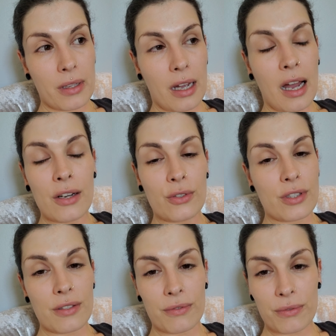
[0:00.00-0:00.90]

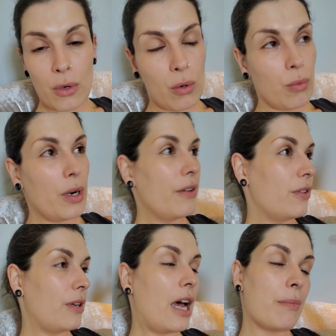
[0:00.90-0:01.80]
hundreds of, well,
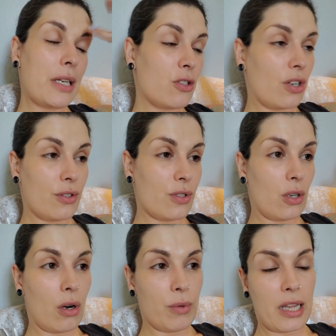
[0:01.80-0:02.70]
whatever, how many genders
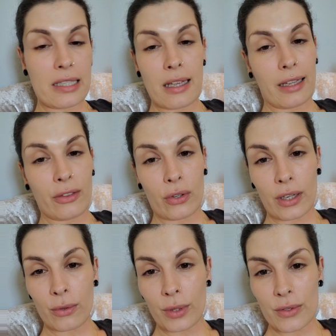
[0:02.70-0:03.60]
there are. What do they say, like
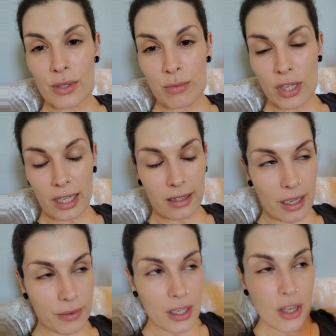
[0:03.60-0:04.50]
33 or some shit like
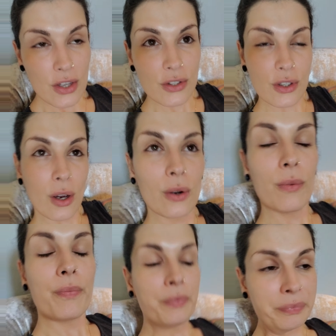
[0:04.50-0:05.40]
that? So,